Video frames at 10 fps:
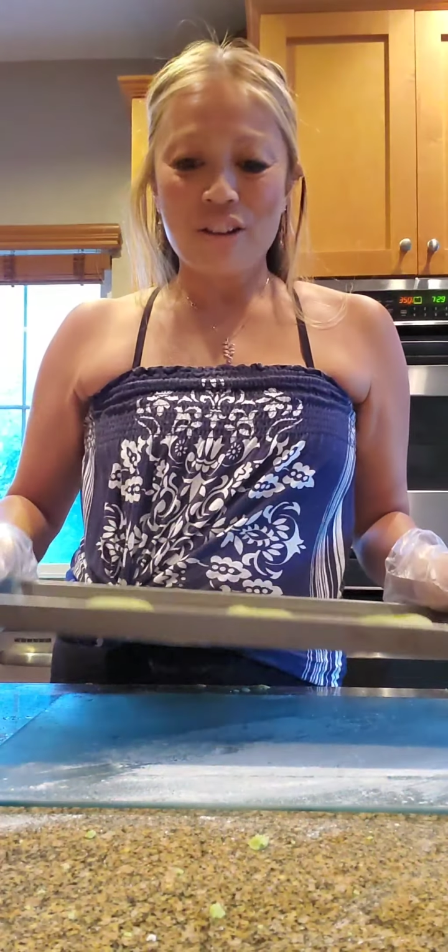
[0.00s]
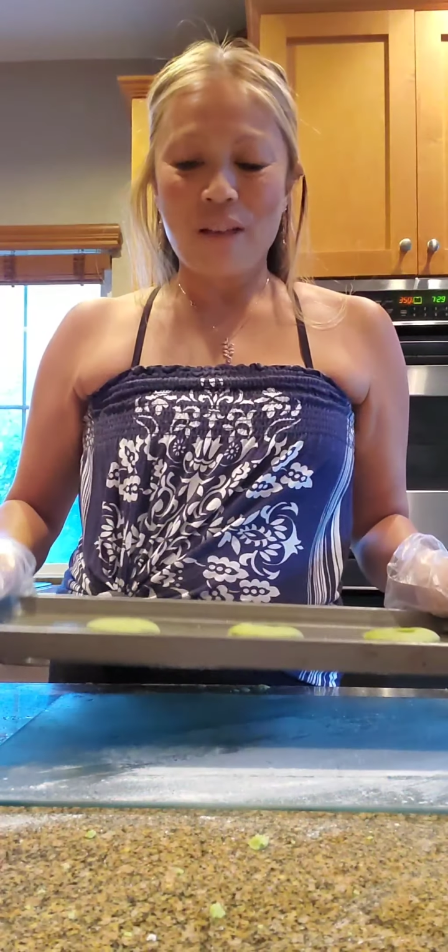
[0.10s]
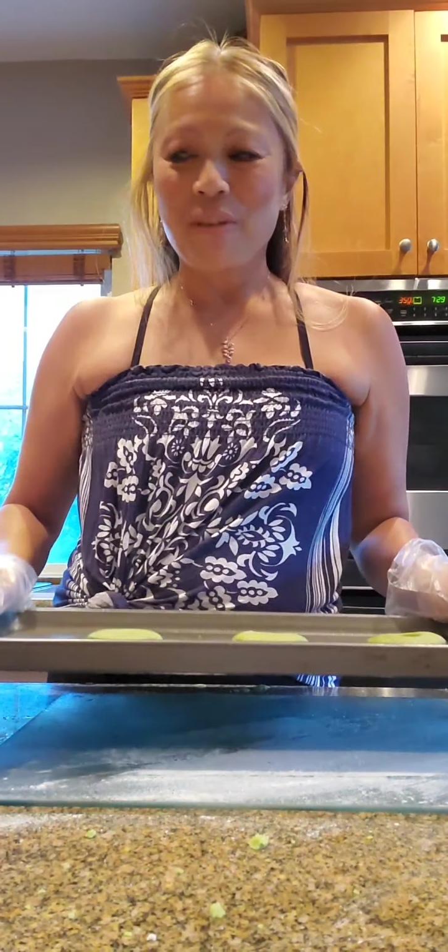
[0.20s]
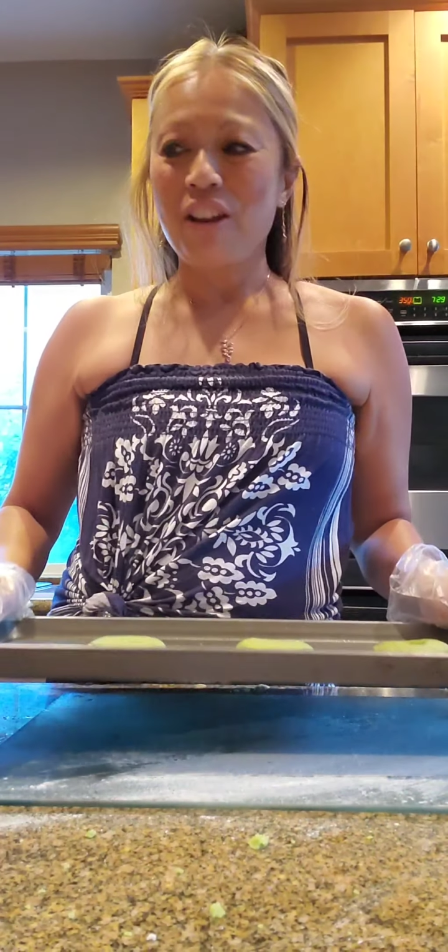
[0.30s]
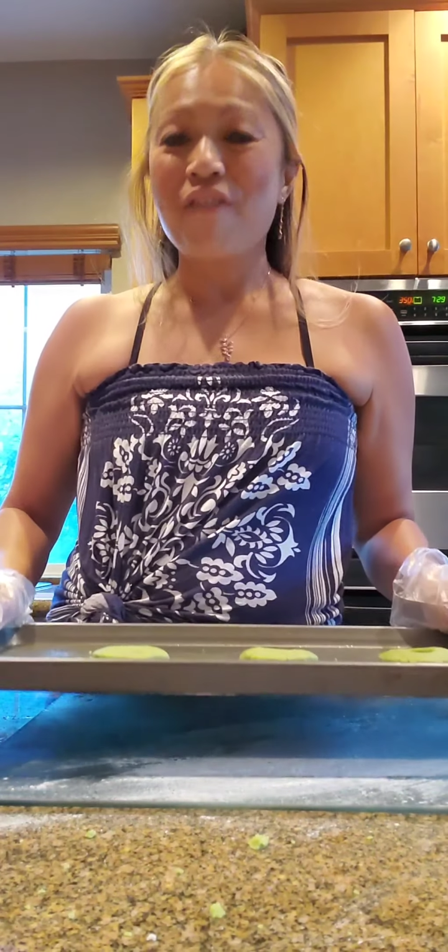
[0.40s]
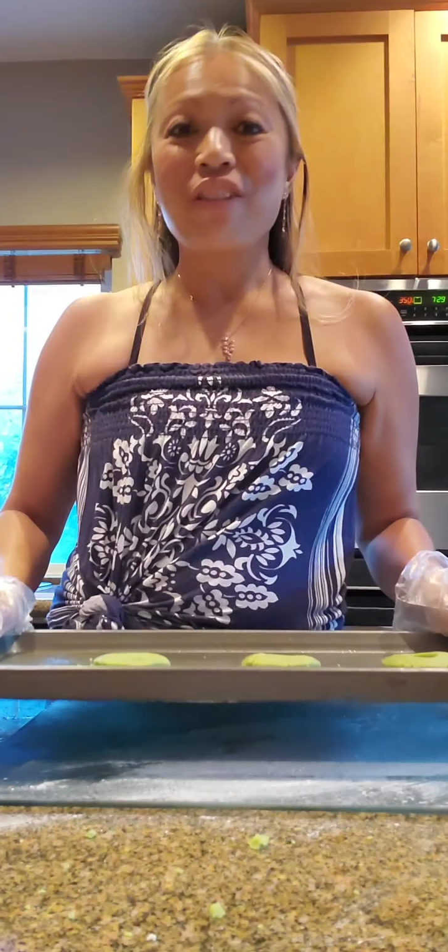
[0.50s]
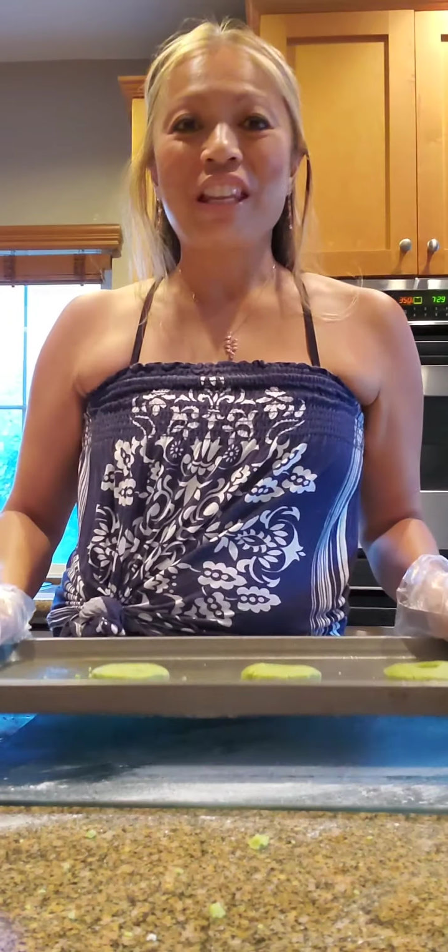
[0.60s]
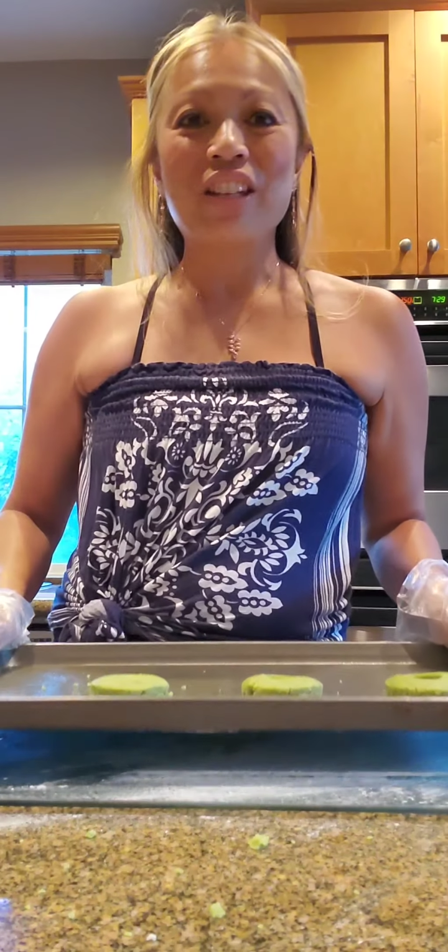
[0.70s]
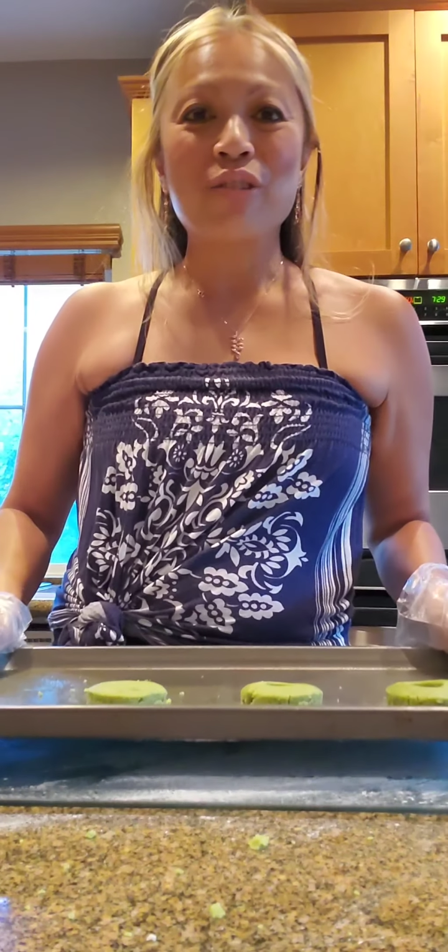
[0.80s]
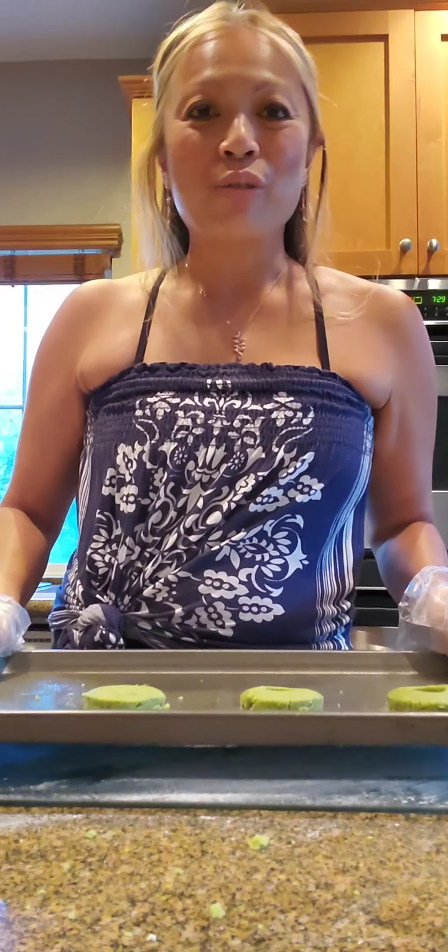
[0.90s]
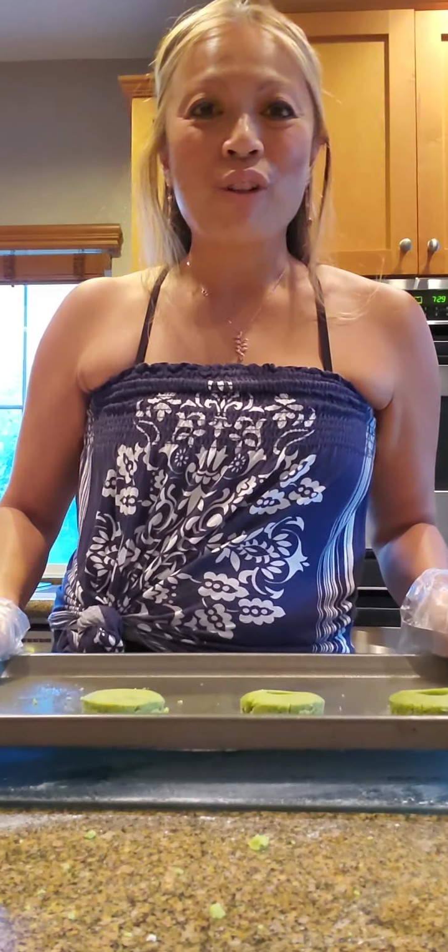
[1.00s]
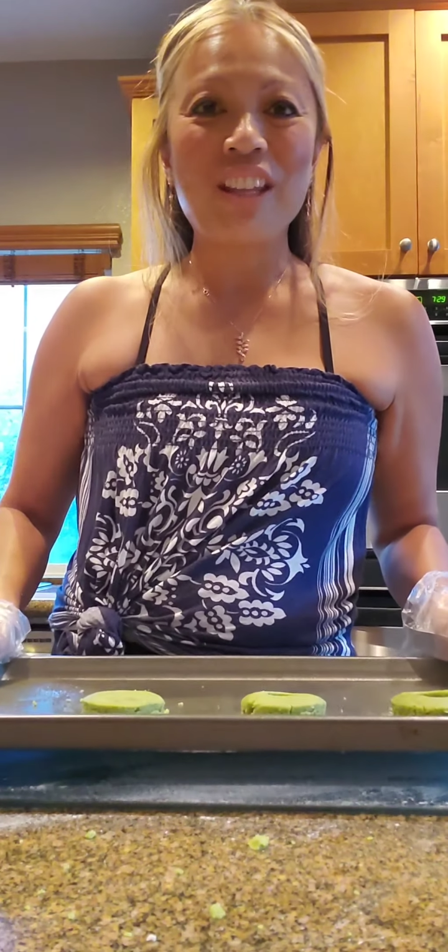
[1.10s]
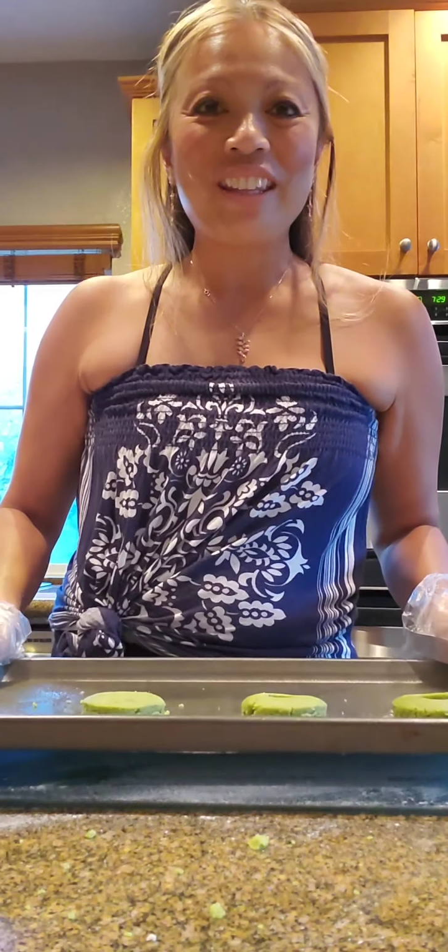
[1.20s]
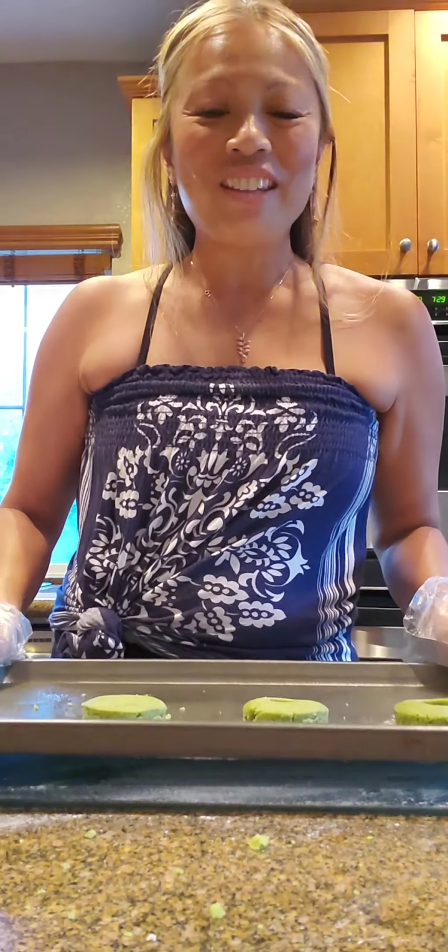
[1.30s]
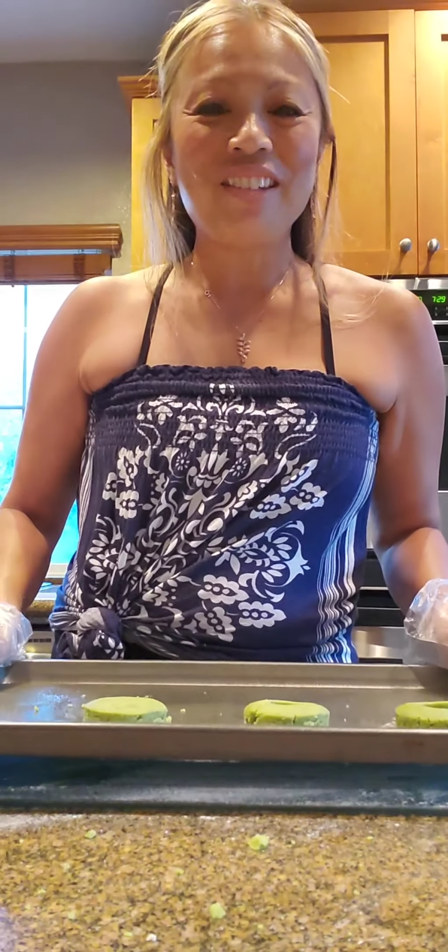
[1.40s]
I'm gonna finish
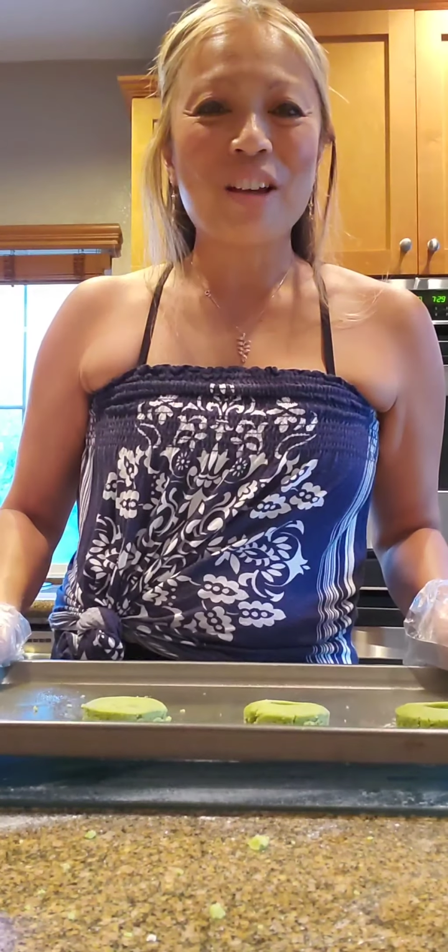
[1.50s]
rolling these